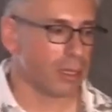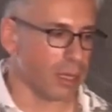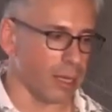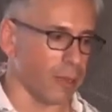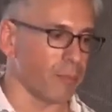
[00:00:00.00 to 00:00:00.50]

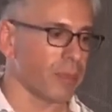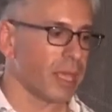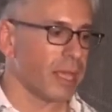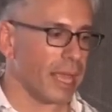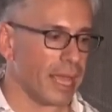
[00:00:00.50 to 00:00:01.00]
Um,
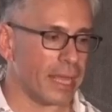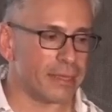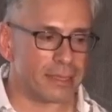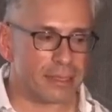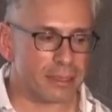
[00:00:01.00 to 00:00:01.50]

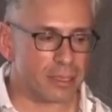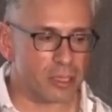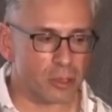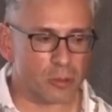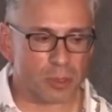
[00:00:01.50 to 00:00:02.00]
and you
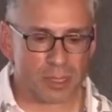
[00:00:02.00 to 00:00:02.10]
know,